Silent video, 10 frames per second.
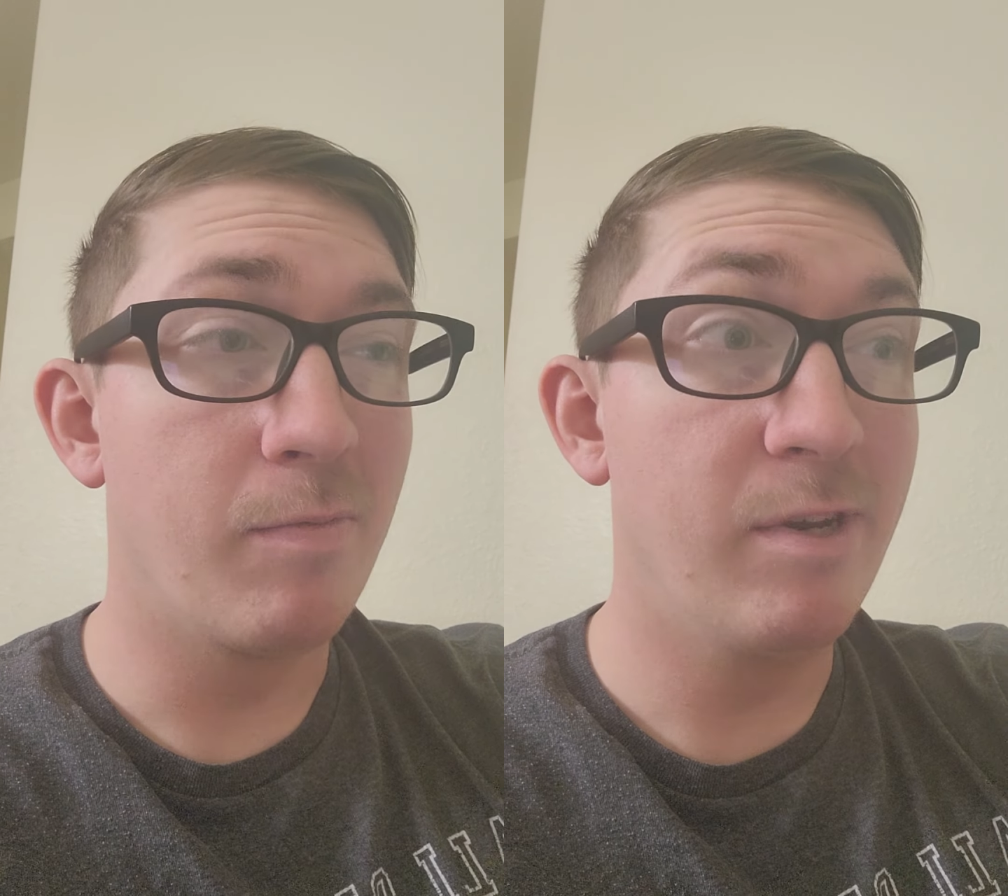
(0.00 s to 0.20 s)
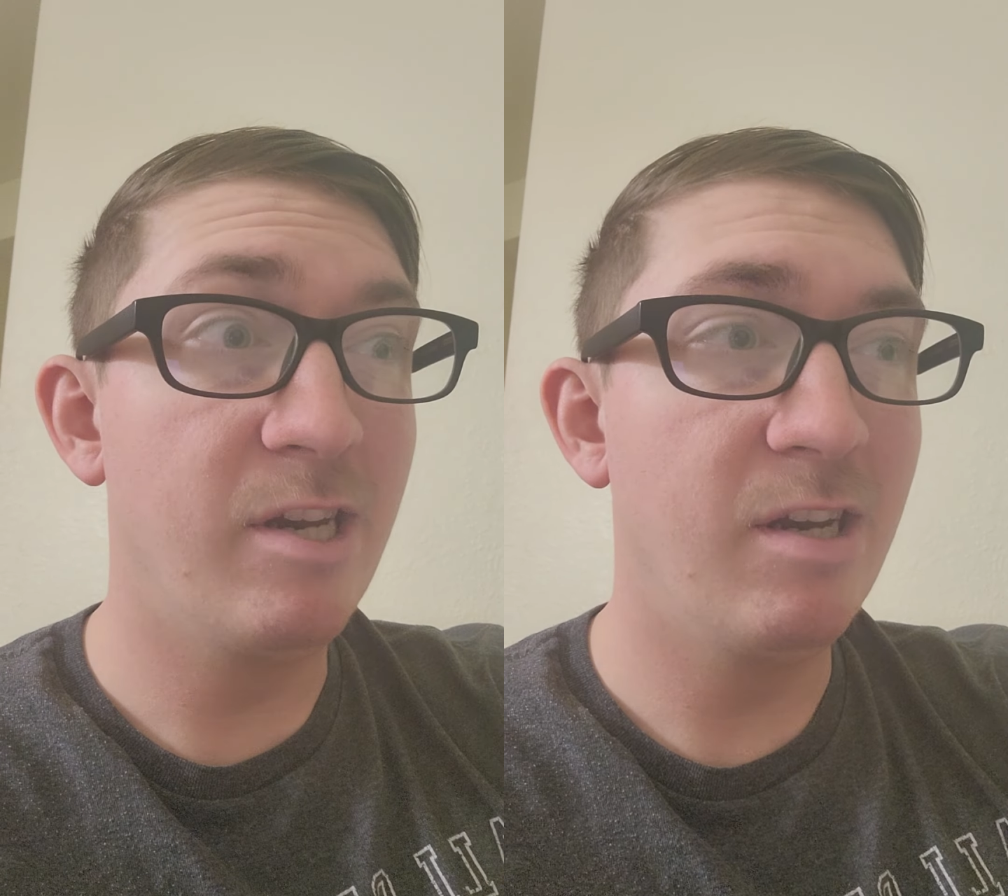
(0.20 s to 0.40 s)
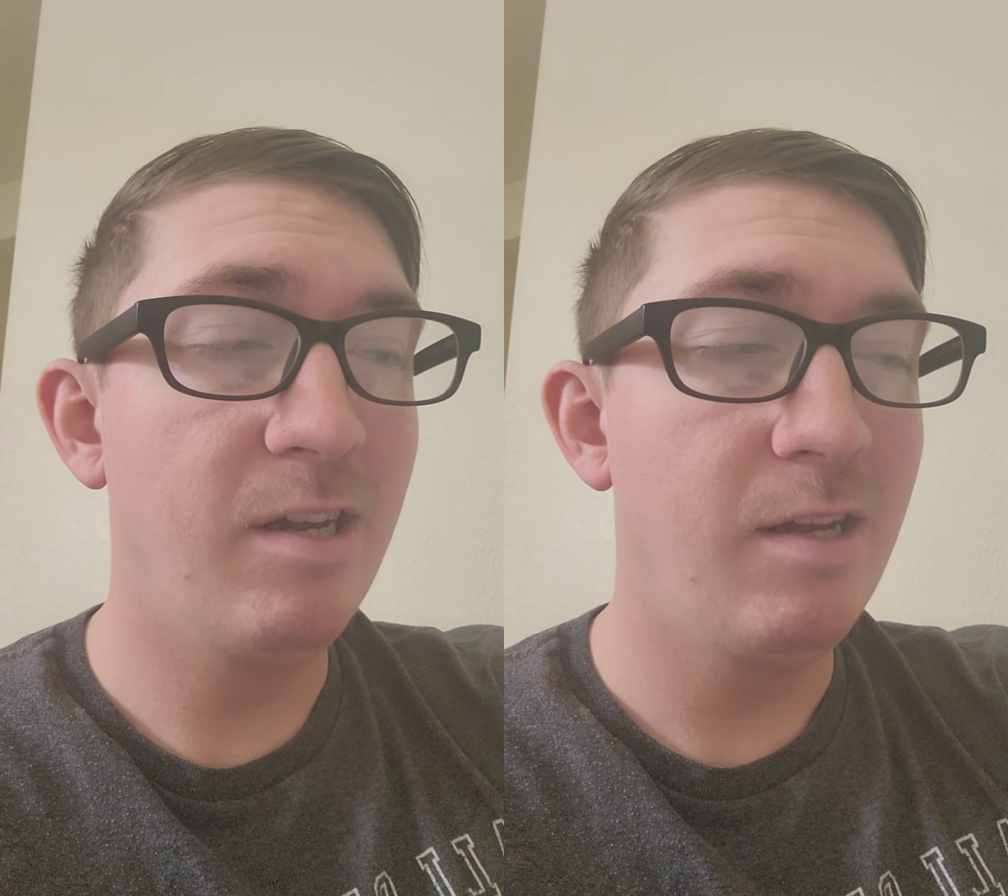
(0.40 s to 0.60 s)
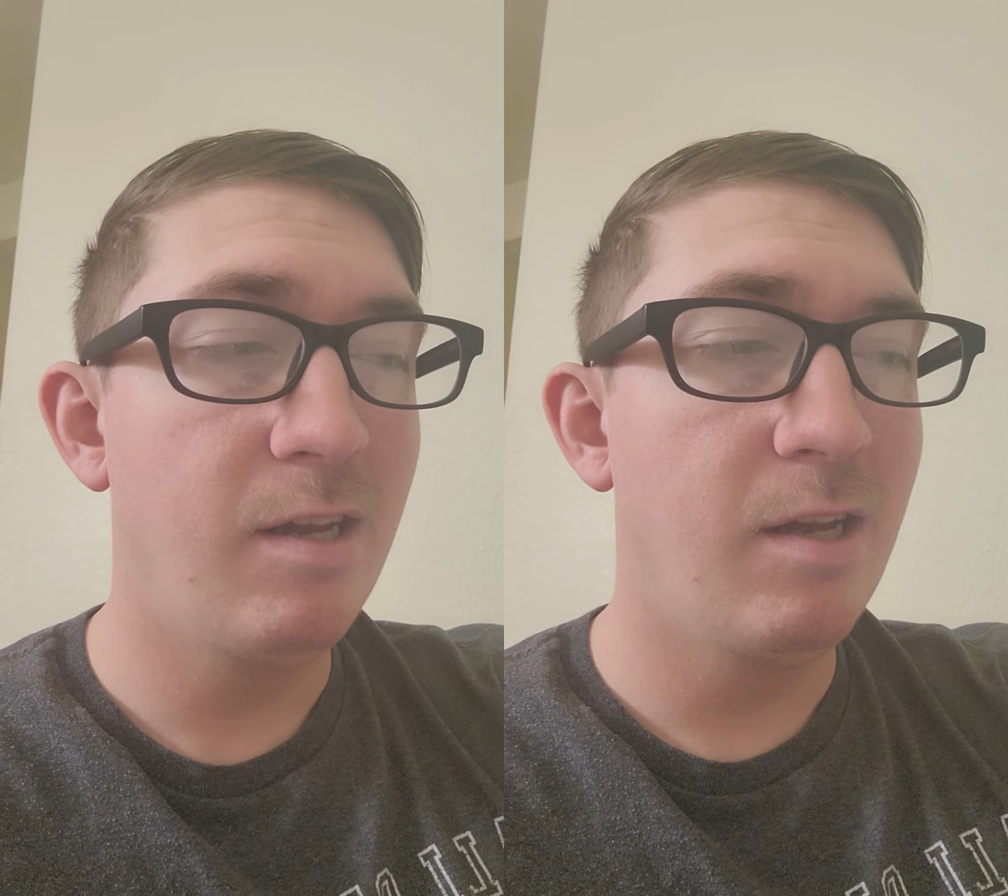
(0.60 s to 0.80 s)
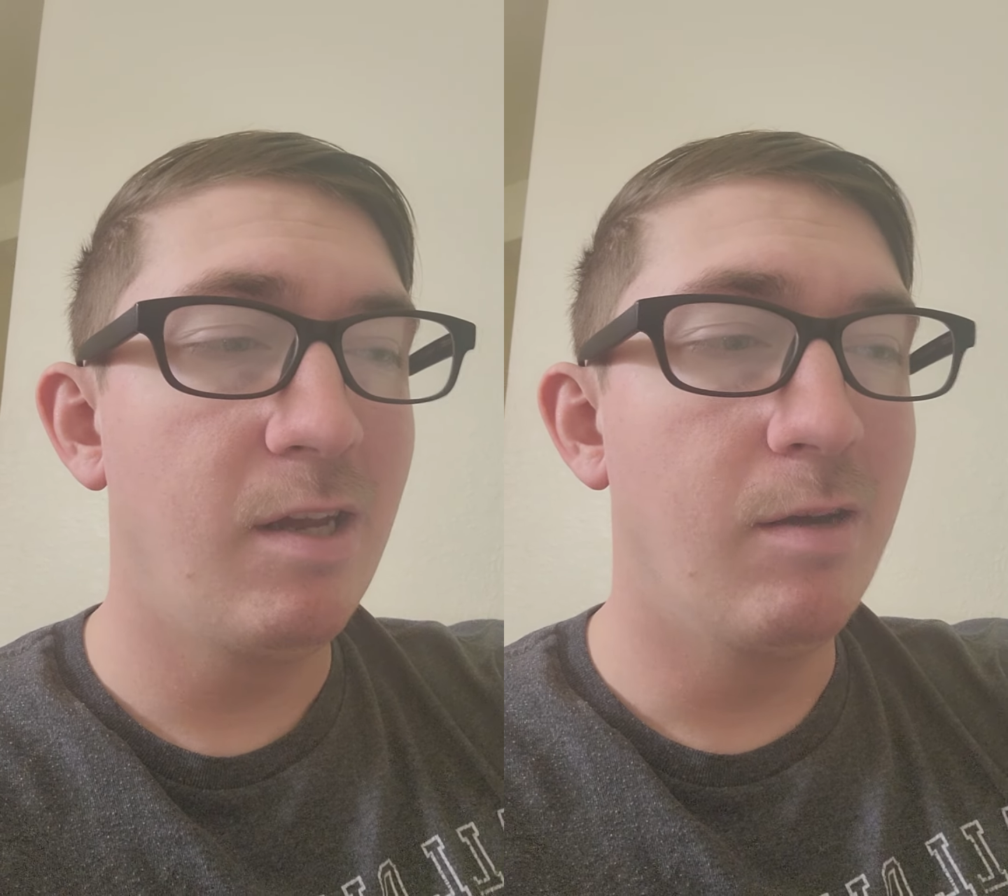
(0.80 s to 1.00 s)
B did it,
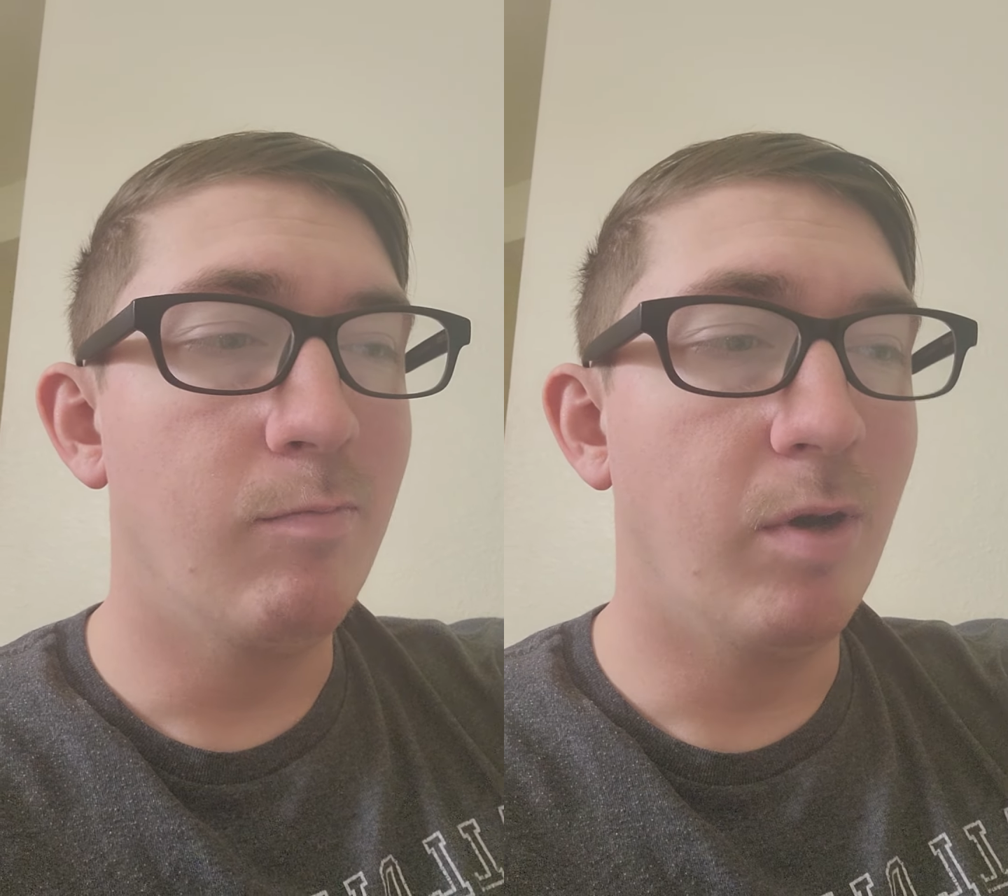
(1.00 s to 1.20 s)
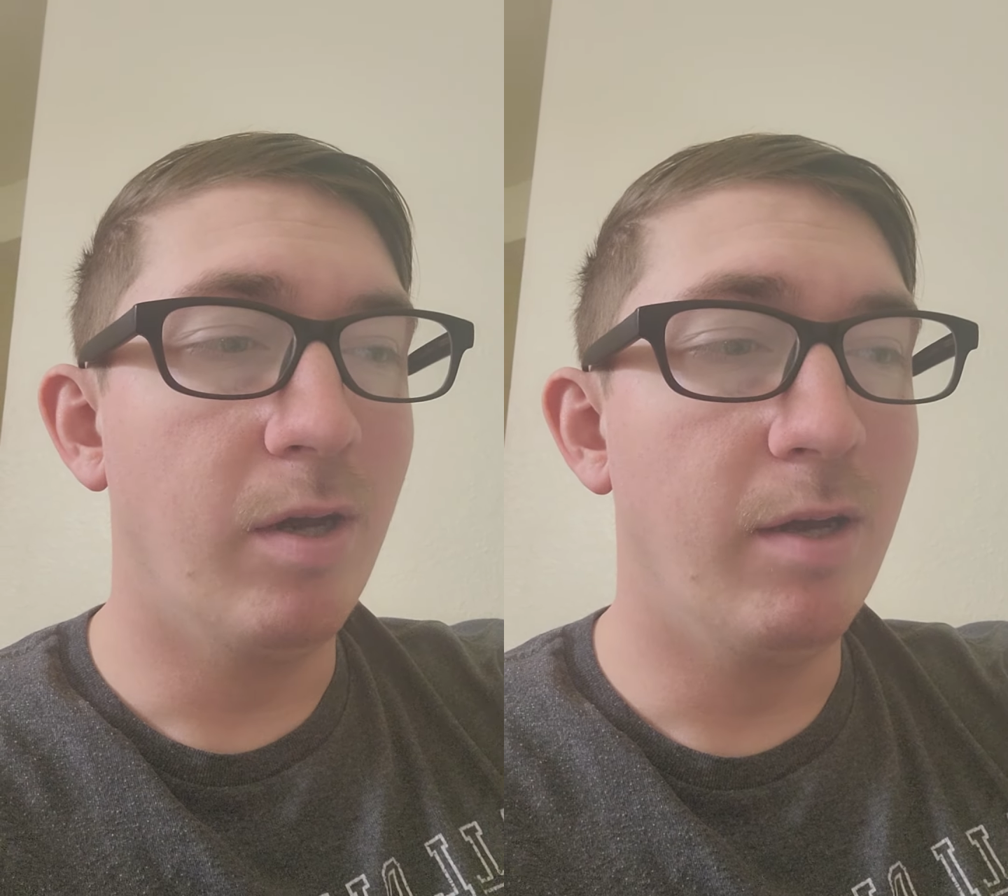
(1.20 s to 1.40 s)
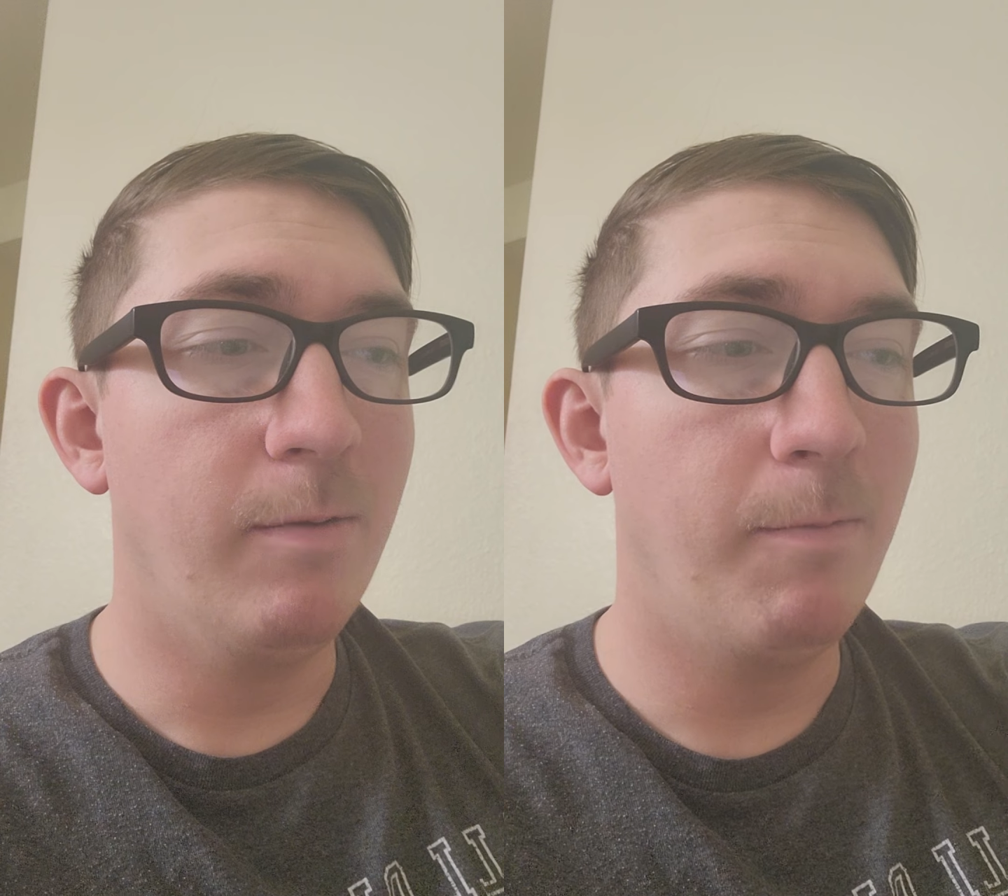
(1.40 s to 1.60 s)
but